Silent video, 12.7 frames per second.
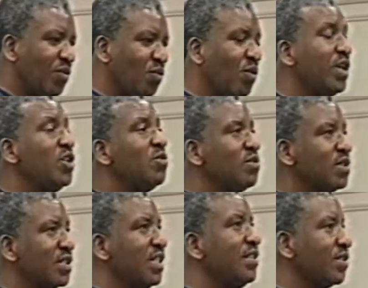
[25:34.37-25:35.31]
when you
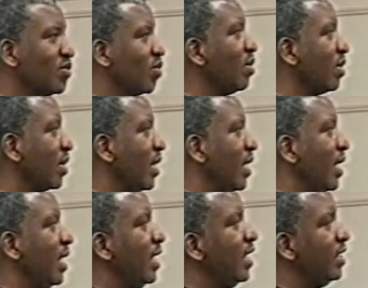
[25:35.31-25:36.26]
see this work,
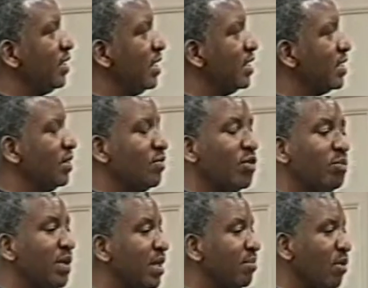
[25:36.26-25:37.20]
it
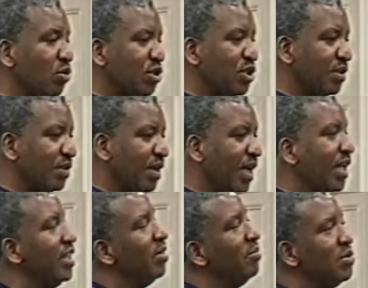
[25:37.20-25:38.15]
would be emotion,
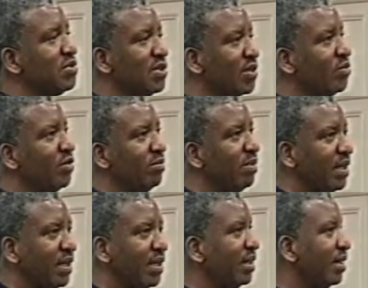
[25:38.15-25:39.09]
the music would
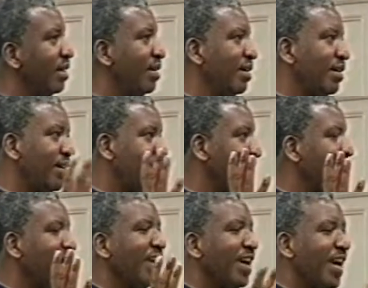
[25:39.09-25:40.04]
be
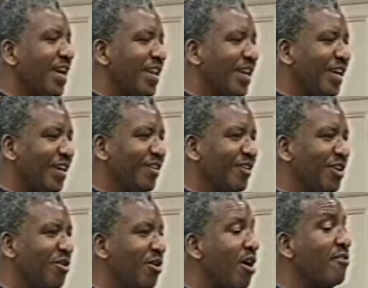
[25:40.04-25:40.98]
at
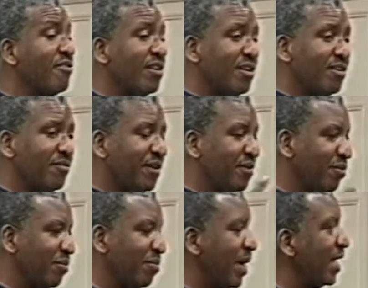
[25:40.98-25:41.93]
often at a
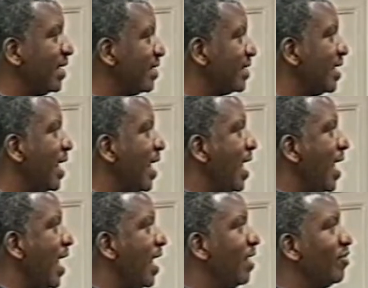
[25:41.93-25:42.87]
fever pace,
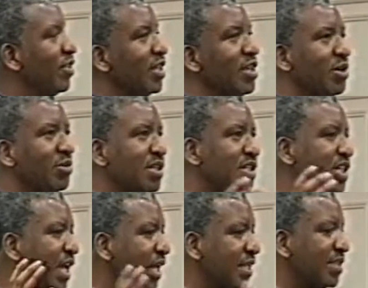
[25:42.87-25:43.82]
the
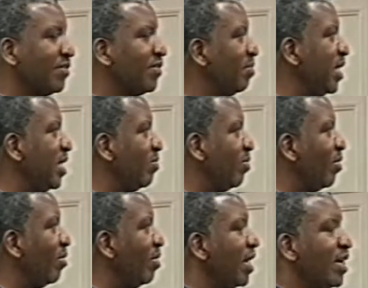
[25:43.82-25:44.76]
chants of the
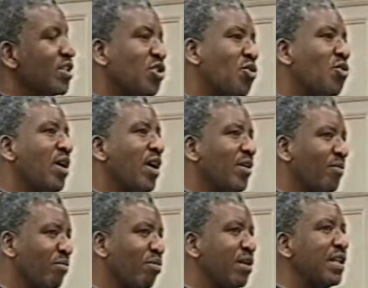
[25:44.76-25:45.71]
people. So
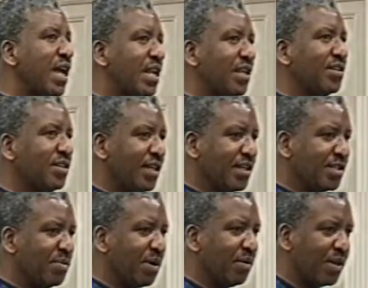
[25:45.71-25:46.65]
bring that into the
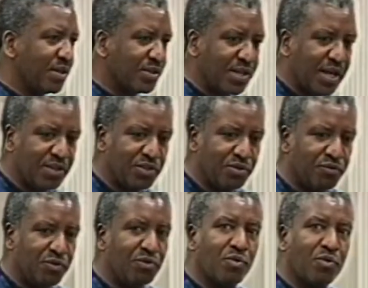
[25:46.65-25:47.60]
experience as you view the